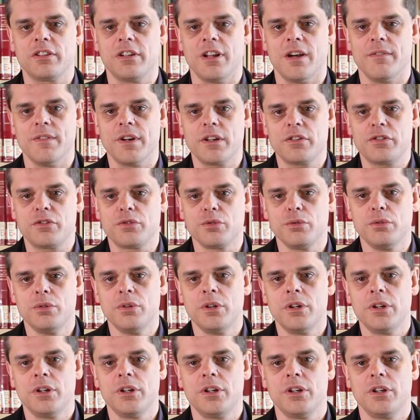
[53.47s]
Lamashtu
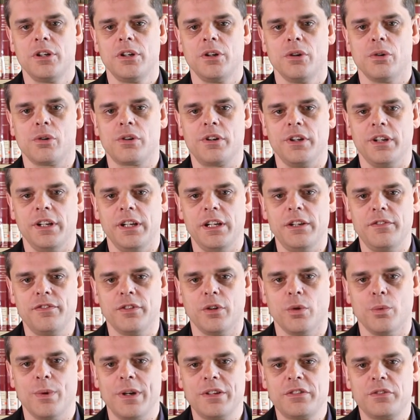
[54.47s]
or the
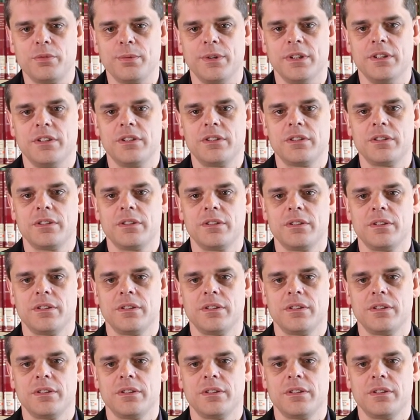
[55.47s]
evil West Wind.